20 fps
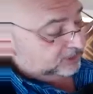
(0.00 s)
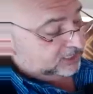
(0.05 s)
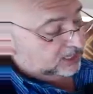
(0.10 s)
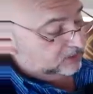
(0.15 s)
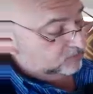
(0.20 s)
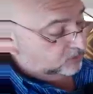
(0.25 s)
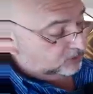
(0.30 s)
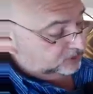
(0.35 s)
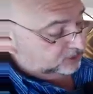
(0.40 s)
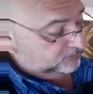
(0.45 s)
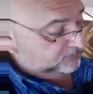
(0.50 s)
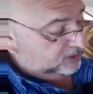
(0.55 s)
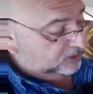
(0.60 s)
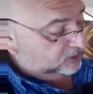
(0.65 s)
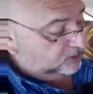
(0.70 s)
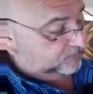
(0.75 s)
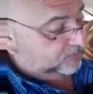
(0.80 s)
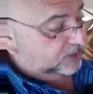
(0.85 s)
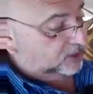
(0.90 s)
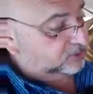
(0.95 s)
once you've done the
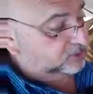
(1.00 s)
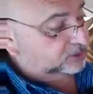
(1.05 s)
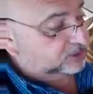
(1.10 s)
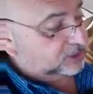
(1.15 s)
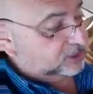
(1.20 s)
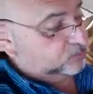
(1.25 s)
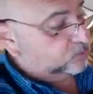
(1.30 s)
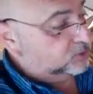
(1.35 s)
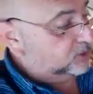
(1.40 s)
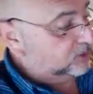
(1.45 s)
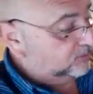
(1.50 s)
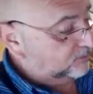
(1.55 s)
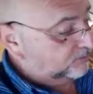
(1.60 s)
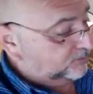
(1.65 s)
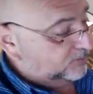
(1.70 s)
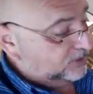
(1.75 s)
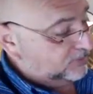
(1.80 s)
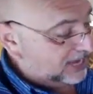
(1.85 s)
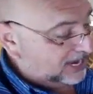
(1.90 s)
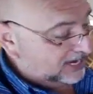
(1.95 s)
post, I wouldn't be
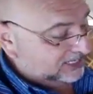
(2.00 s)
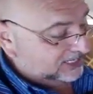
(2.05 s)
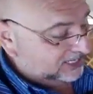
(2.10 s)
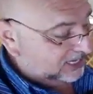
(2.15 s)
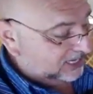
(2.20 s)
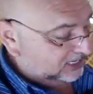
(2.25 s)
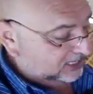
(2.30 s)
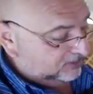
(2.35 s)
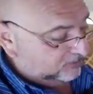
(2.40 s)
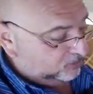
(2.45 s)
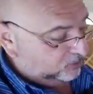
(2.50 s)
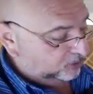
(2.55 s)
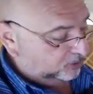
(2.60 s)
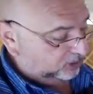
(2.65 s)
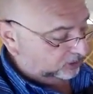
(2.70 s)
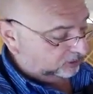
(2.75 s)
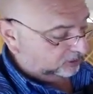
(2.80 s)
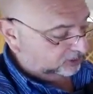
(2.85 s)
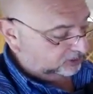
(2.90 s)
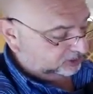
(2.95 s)
adding any more
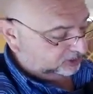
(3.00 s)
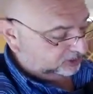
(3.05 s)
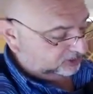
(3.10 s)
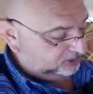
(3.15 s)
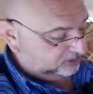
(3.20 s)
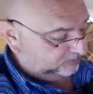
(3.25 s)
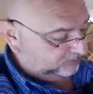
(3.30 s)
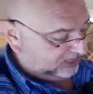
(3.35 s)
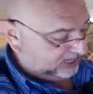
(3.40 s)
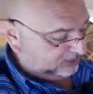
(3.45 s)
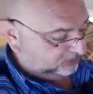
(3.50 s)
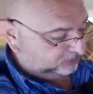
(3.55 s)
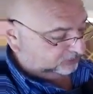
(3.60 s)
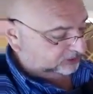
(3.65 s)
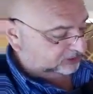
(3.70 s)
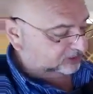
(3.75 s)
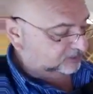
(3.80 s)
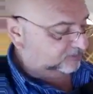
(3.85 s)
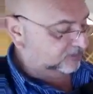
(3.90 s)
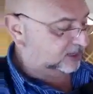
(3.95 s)
across because the black will
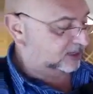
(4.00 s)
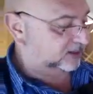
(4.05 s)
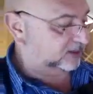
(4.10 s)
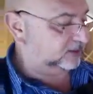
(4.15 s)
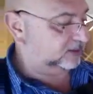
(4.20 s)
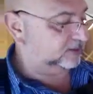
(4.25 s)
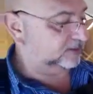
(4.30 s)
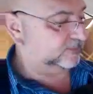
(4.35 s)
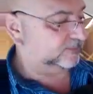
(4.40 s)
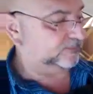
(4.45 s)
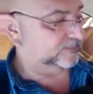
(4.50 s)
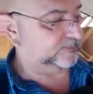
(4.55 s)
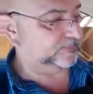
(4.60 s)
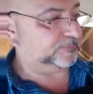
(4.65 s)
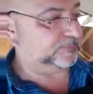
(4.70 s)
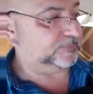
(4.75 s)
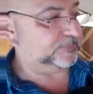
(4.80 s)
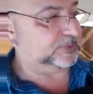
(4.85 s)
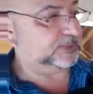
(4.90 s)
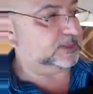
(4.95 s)
smear.
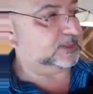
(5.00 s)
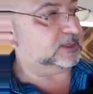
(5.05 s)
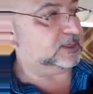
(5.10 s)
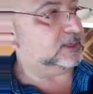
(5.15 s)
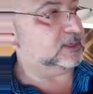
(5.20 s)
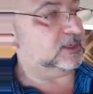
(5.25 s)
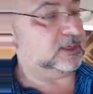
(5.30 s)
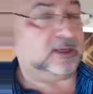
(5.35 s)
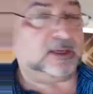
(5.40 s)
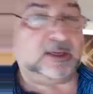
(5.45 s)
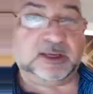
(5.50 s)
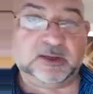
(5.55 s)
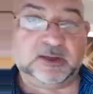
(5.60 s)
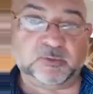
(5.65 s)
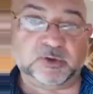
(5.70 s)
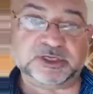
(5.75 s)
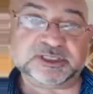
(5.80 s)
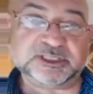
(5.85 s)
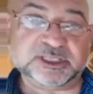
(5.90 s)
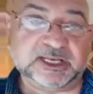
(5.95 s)
And what's
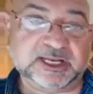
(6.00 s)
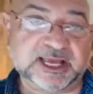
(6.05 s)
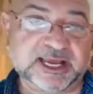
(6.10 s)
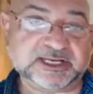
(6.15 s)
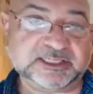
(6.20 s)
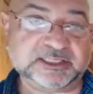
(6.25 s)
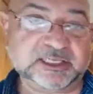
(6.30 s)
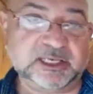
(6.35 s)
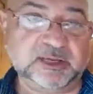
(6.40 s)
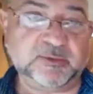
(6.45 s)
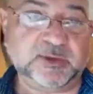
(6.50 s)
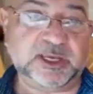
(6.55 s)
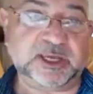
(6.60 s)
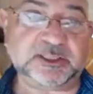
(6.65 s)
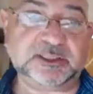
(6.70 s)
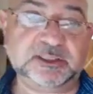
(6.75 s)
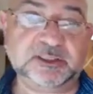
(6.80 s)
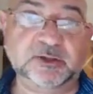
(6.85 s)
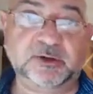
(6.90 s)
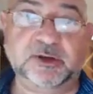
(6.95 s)
the last thing we get to
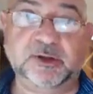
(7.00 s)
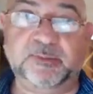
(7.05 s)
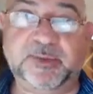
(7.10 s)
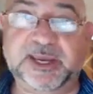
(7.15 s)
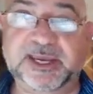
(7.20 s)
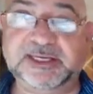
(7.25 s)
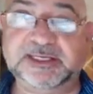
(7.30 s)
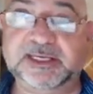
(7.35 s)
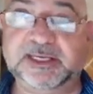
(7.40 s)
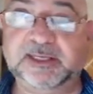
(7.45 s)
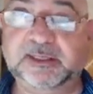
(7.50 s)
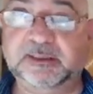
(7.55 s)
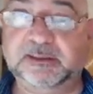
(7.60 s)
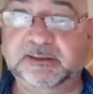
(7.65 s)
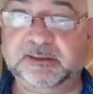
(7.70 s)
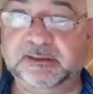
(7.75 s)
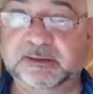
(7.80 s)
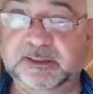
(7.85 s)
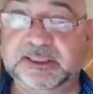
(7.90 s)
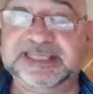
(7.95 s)
do on a painting?
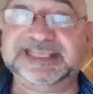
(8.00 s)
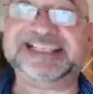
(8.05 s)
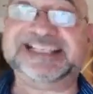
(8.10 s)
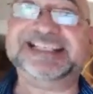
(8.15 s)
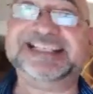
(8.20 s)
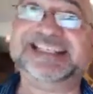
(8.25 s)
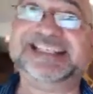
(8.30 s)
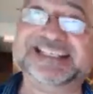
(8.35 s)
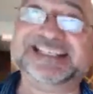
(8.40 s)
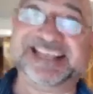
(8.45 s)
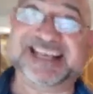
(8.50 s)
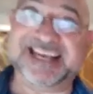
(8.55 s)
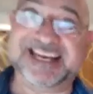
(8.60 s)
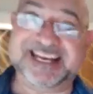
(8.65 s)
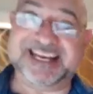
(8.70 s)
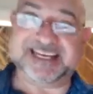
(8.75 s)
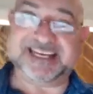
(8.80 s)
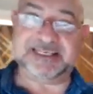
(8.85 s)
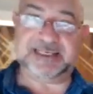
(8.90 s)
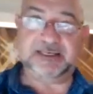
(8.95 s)
Sign it.
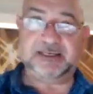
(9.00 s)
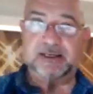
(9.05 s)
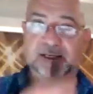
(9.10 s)
I